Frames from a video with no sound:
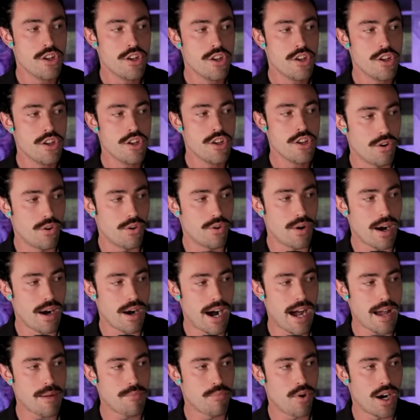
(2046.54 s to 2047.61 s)
So
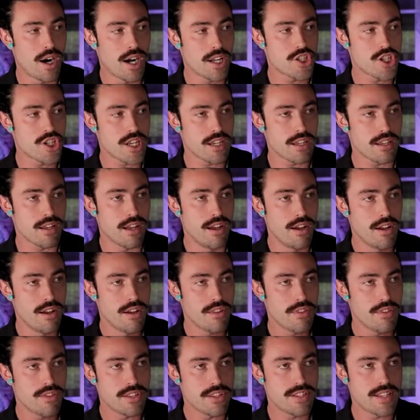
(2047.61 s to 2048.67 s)
I'm watching
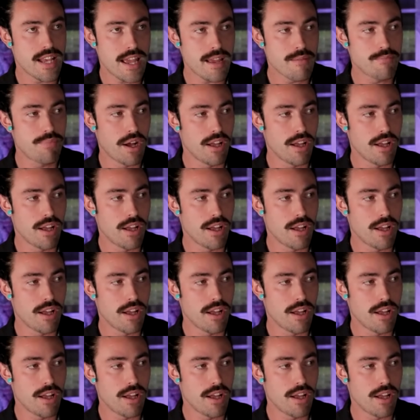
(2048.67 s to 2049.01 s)
the same